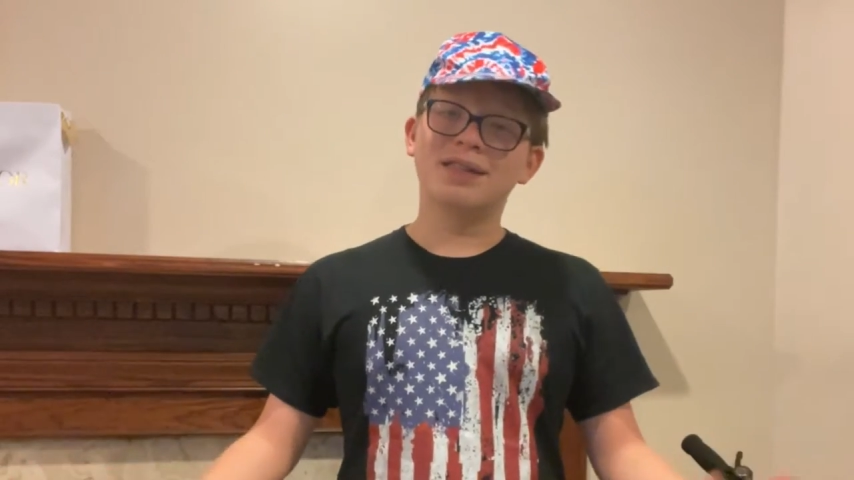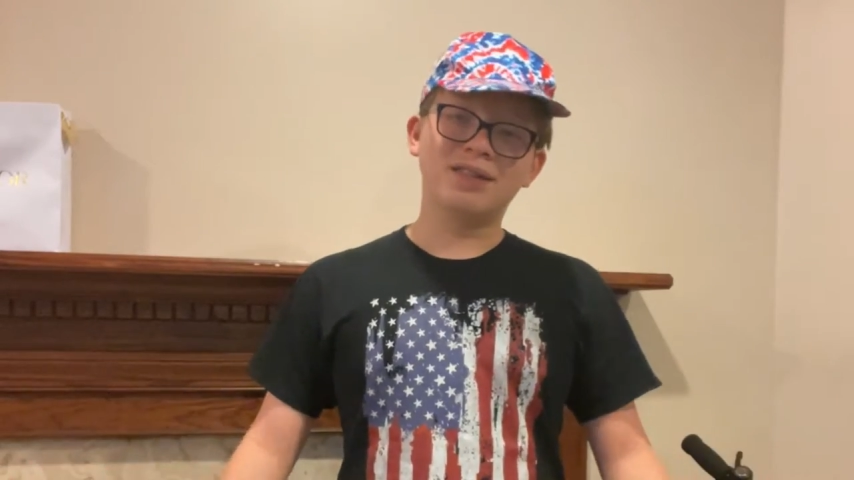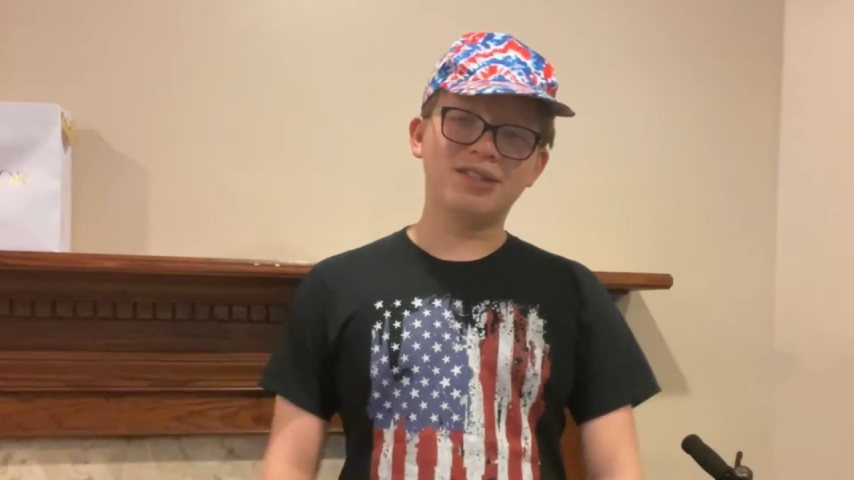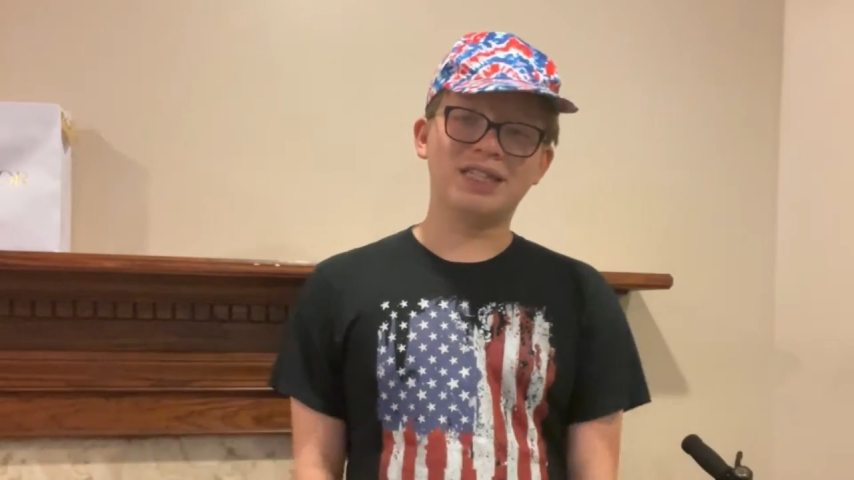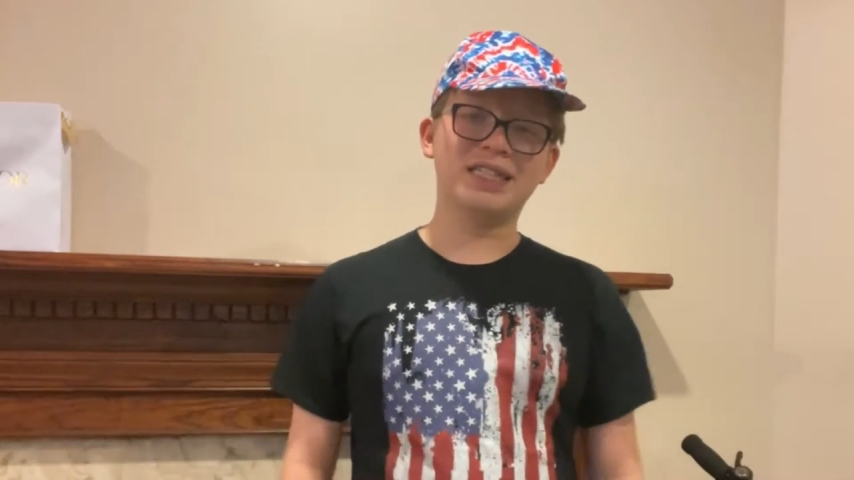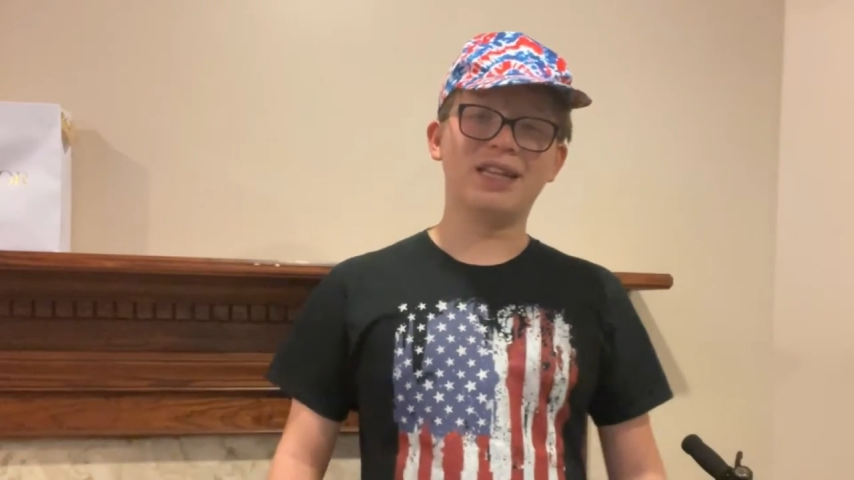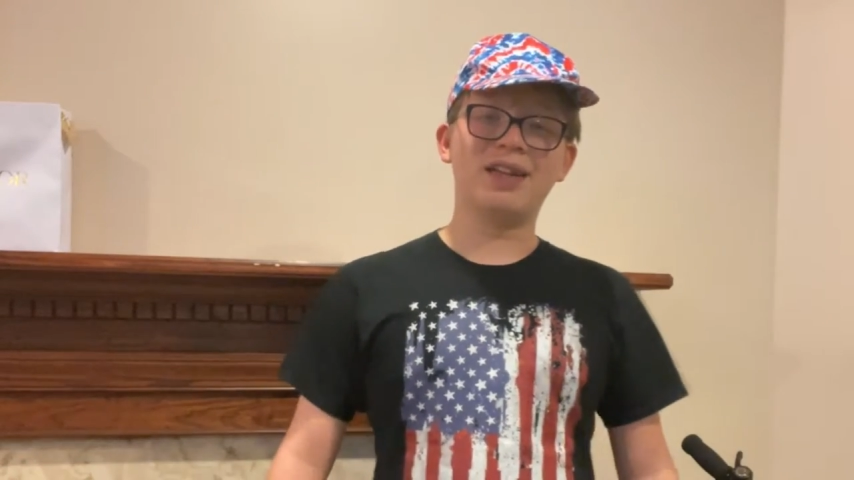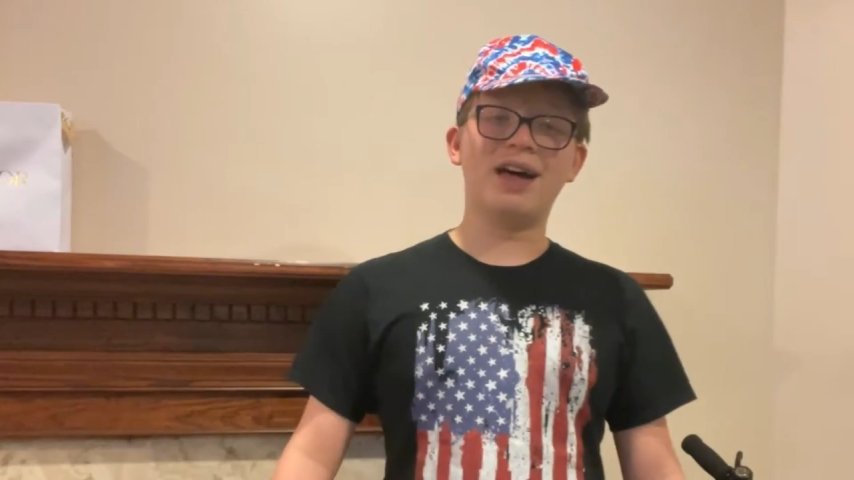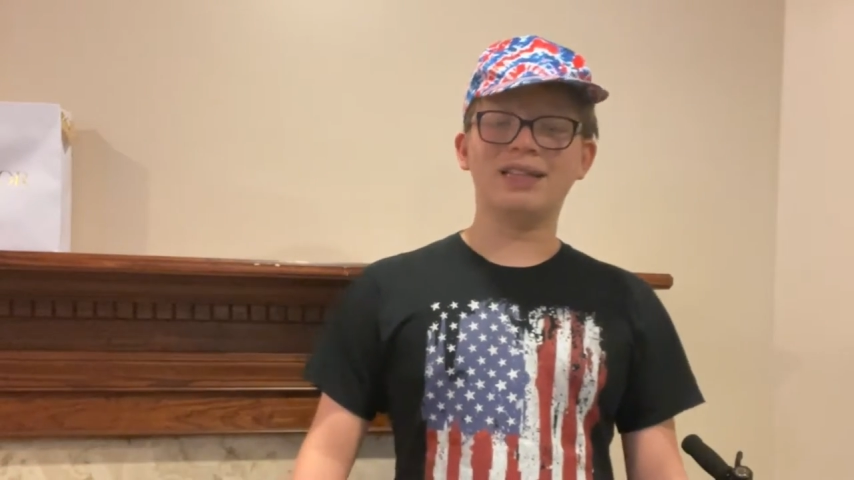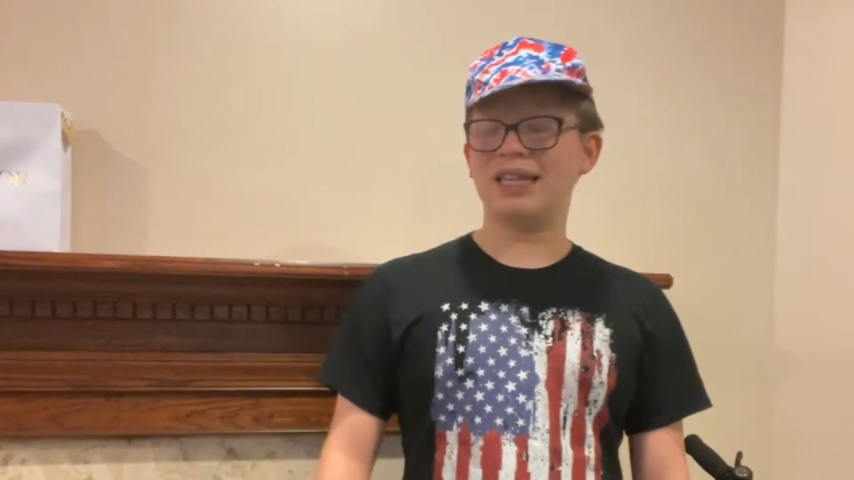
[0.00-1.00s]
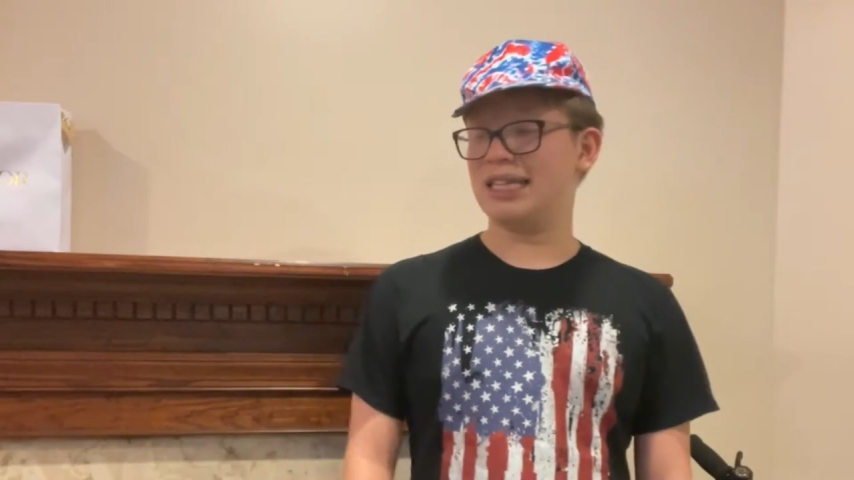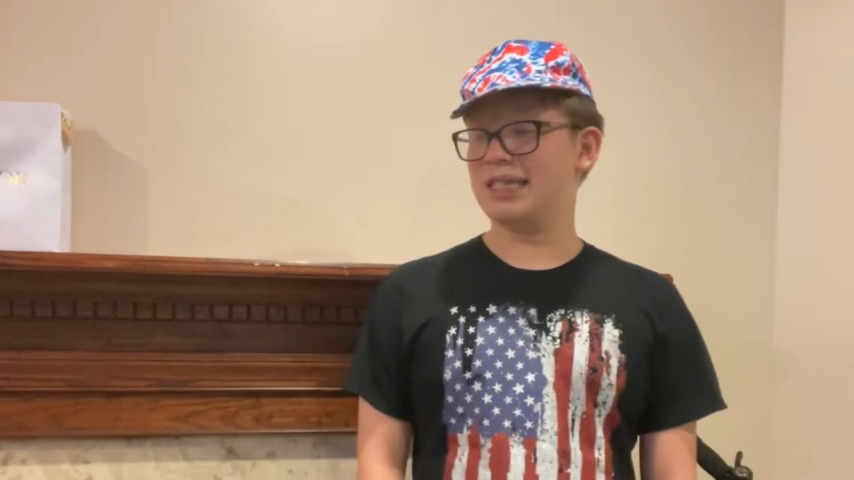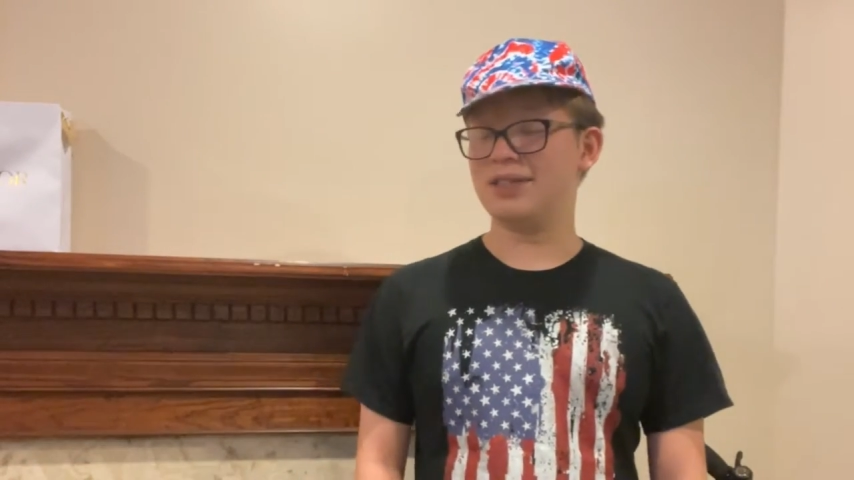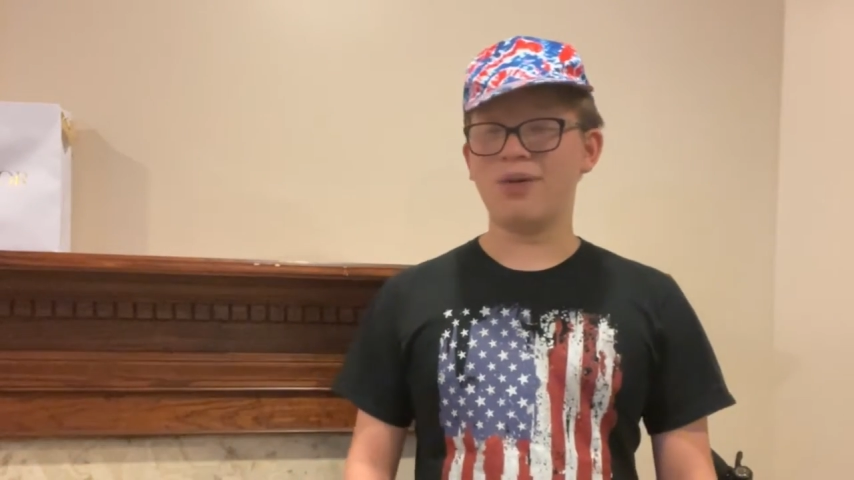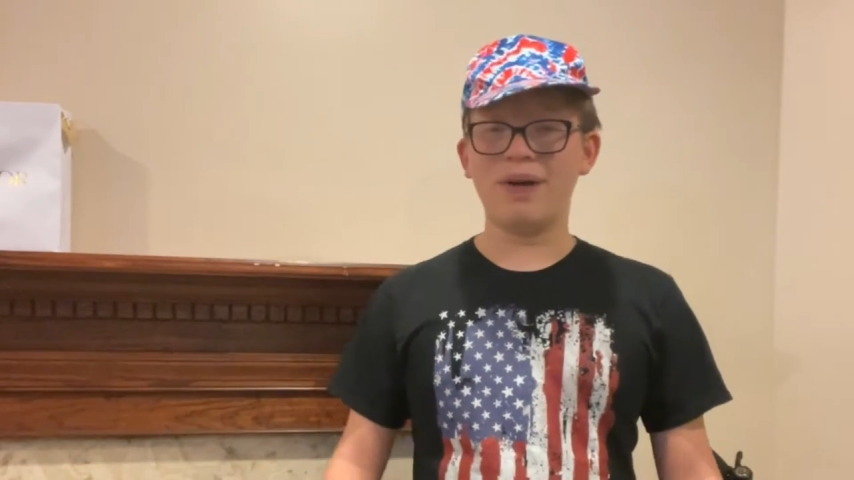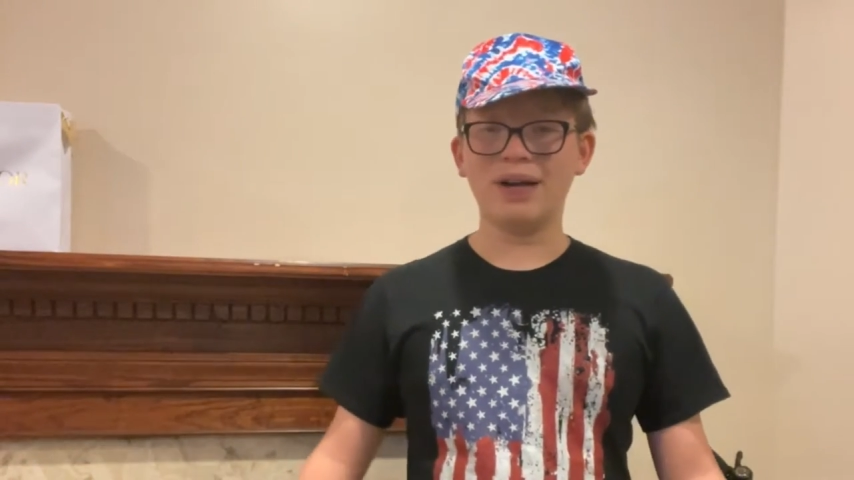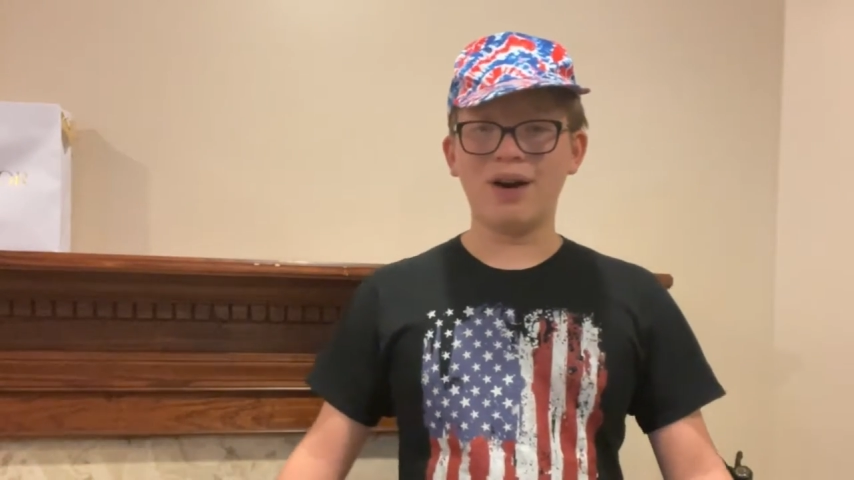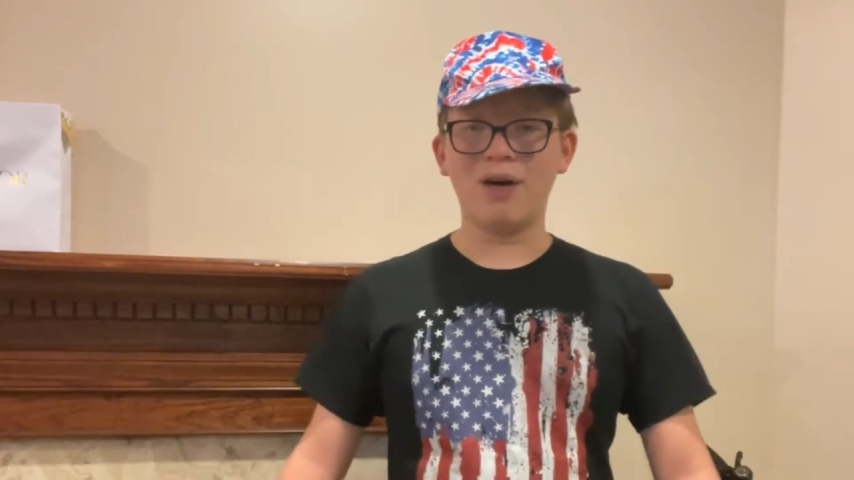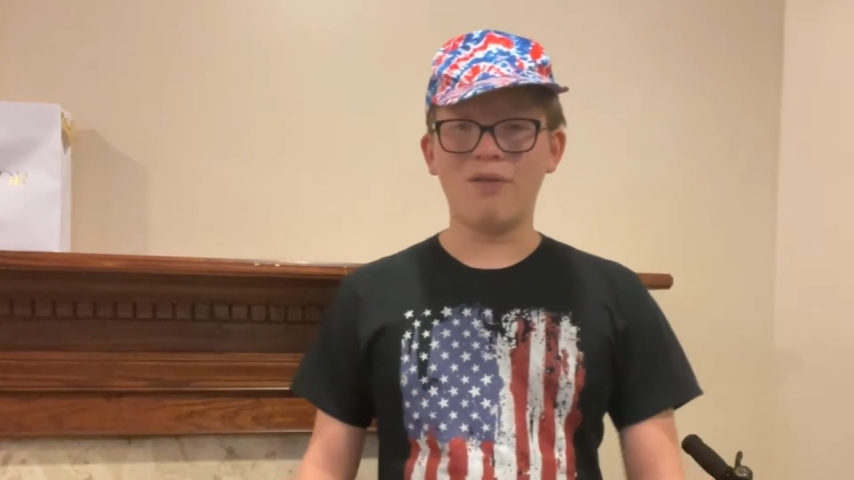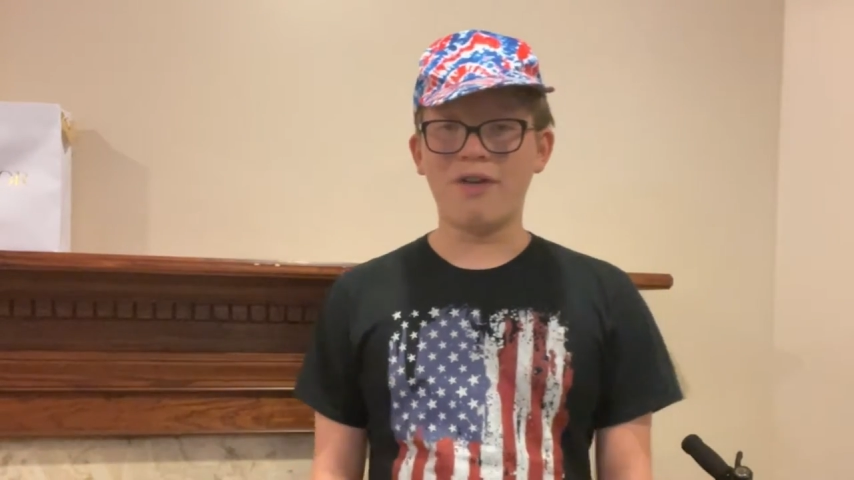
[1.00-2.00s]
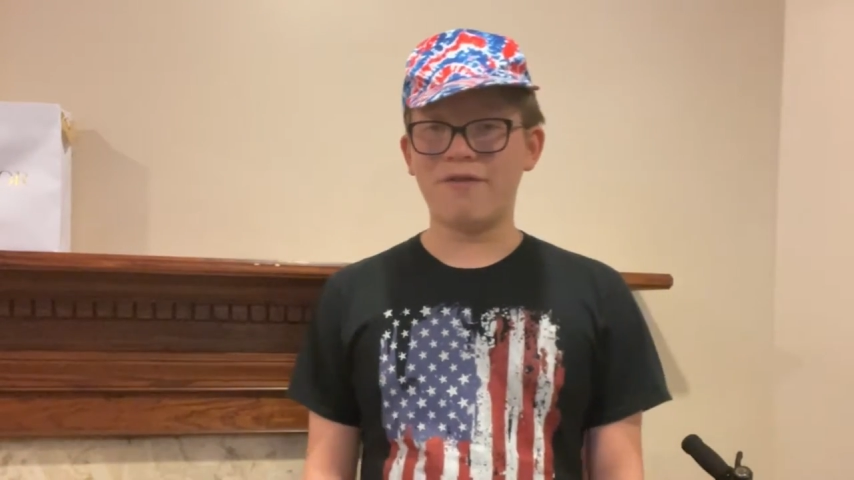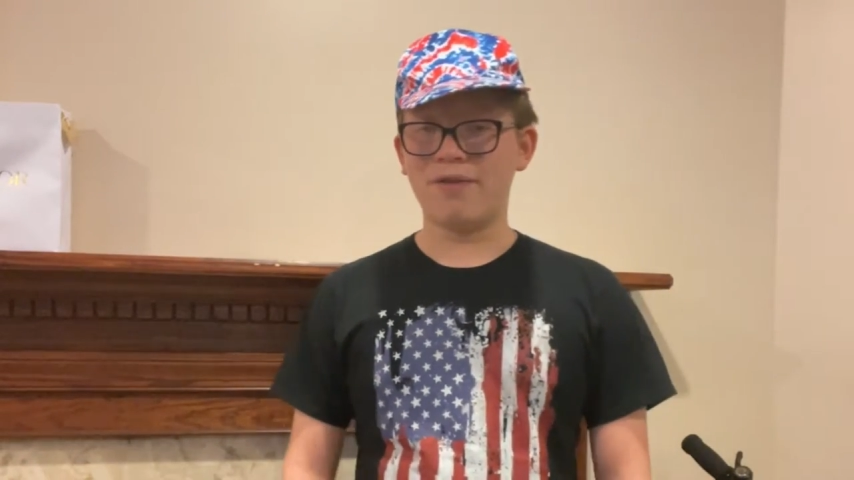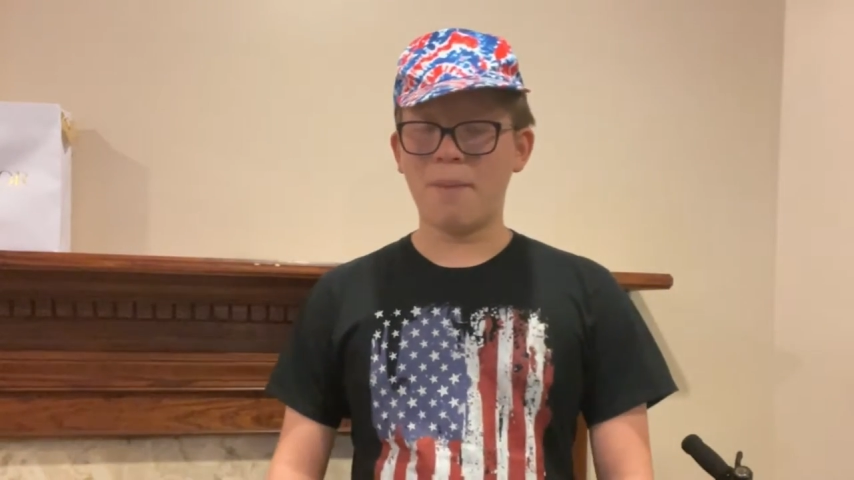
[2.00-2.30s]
there's just a lot of things going on with